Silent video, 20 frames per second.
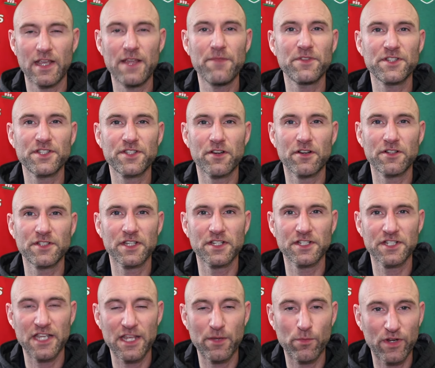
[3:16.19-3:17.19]
In the
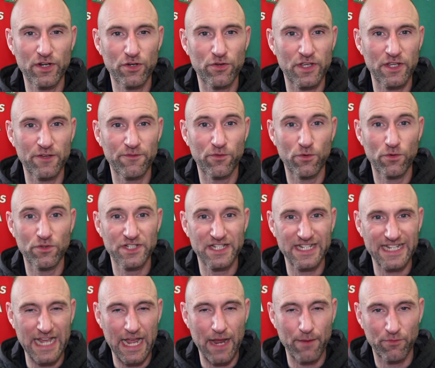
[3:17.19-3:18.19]
starting team, we're looking forward to
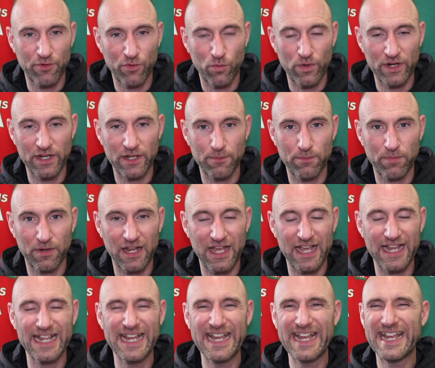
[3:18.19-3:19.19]
Cameron Winnett
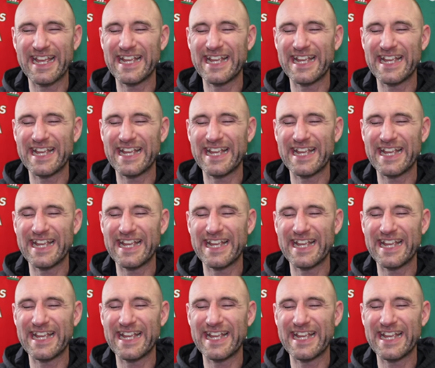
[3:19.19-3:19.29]
play.